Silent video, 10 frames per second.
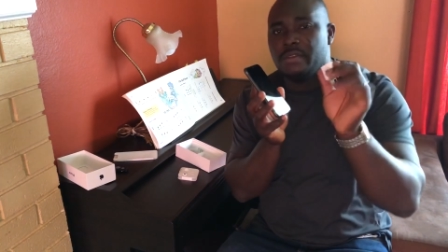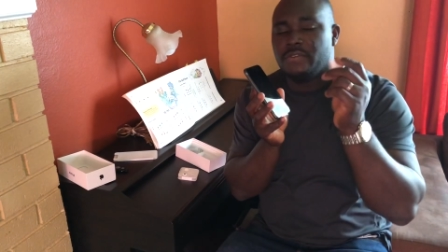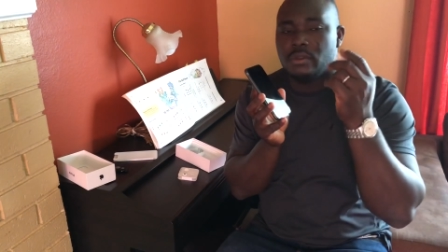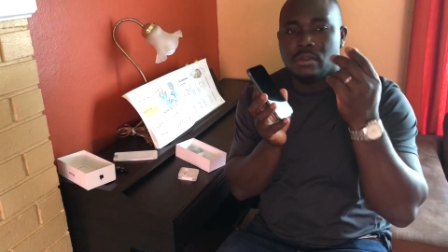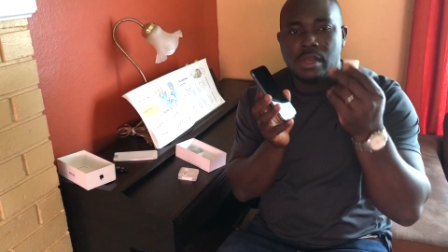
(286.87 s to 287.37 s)

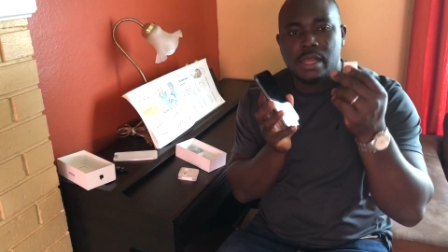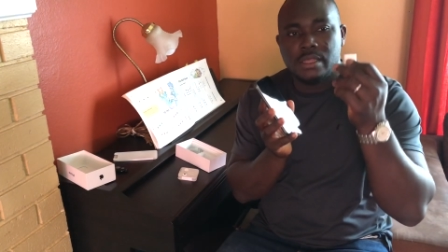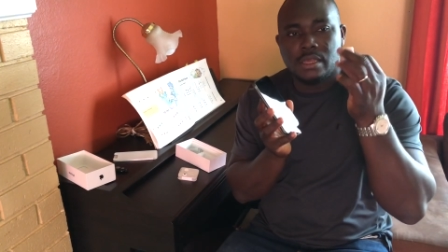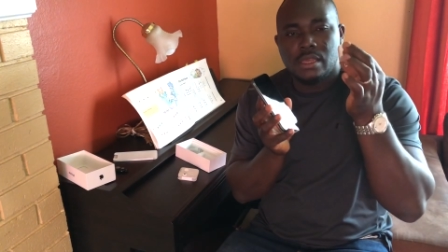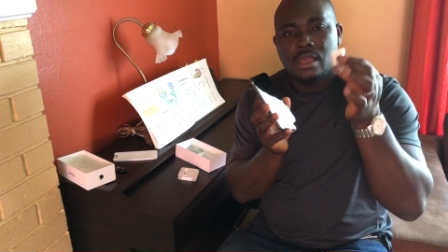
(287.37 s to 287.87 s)
If you look at
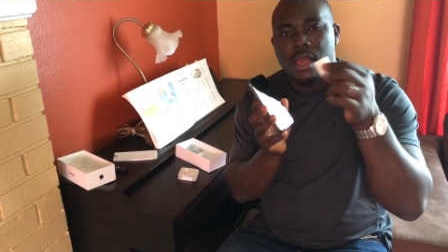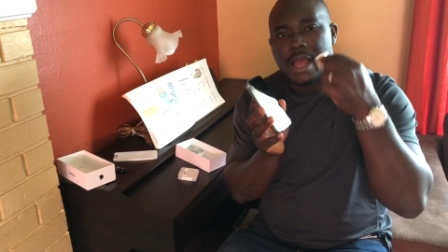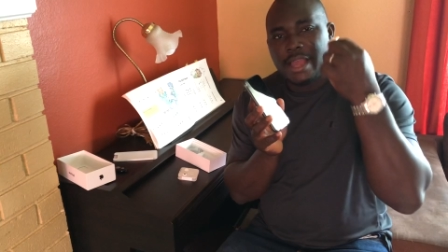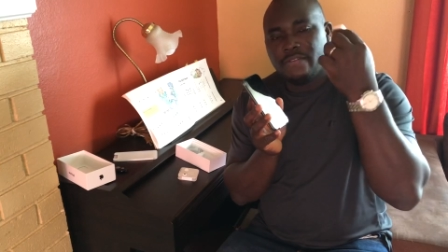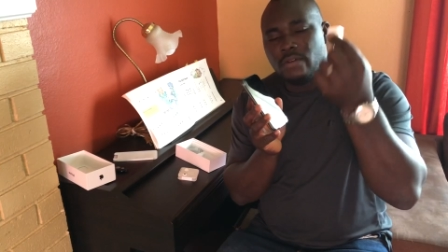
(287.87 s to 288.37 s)
the
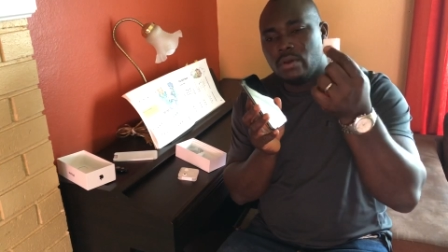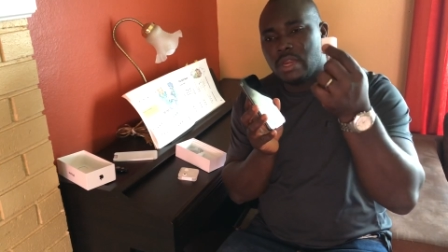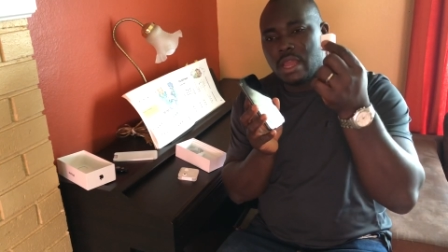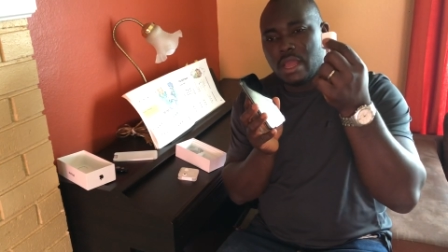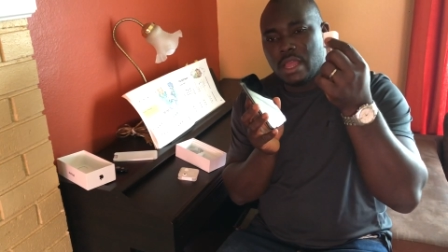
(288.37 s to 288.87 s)

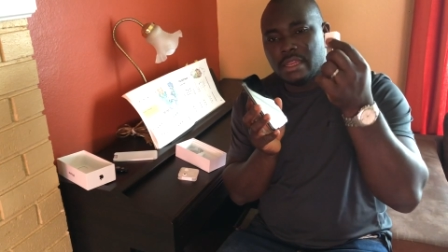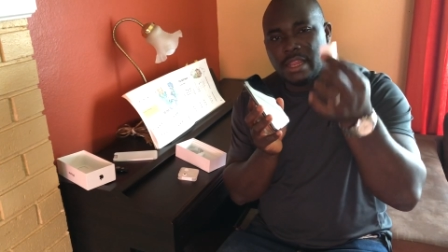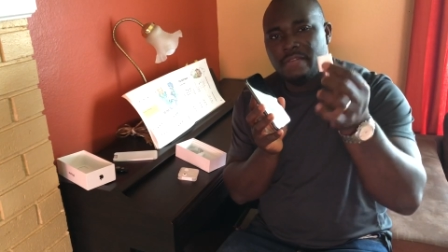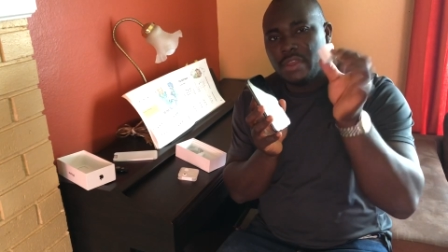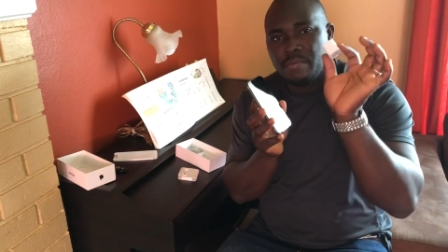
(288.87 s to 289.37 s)
iPhone
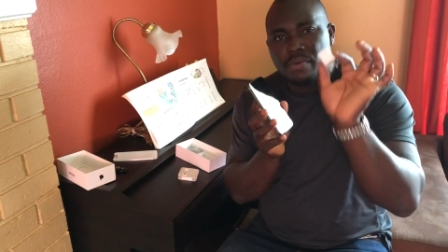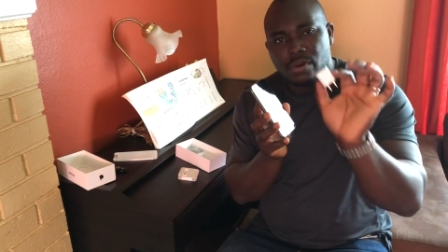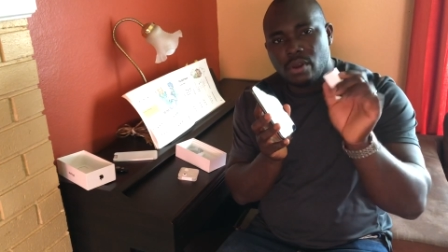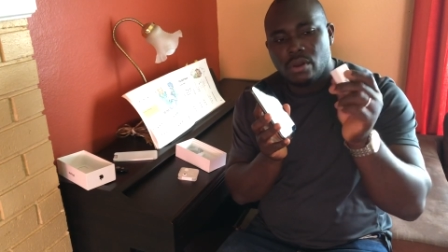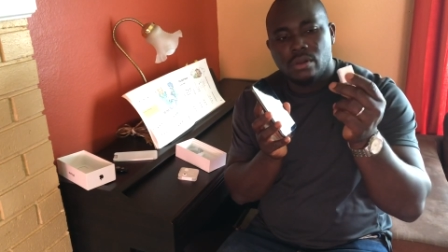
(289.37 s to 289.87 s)
11
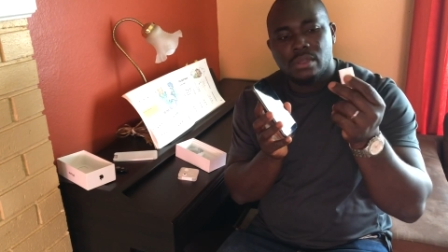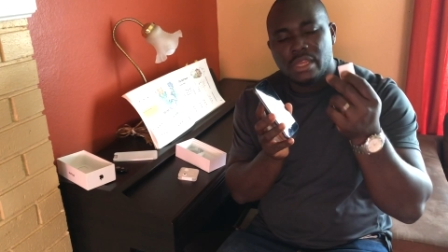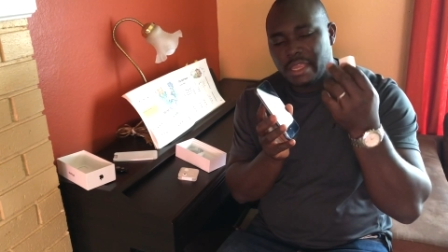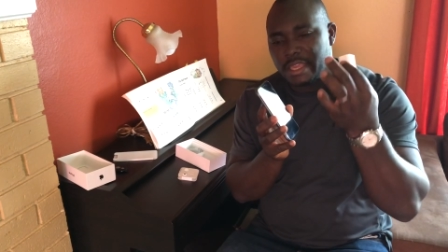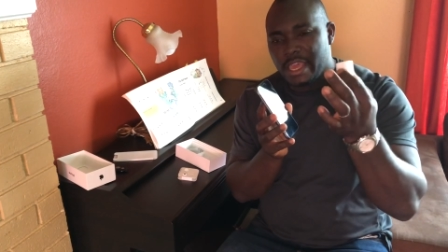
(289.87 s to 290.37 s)
Pro,
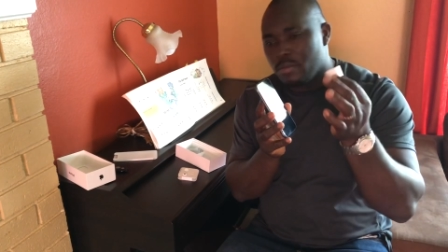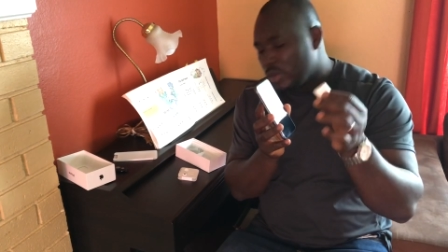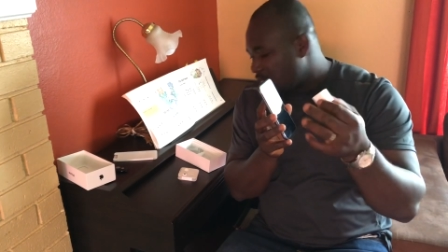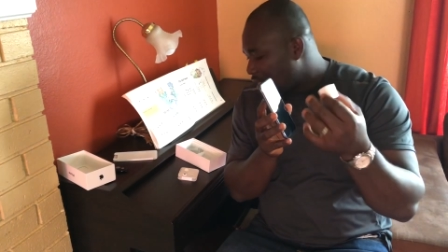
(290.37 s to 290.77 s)
it came with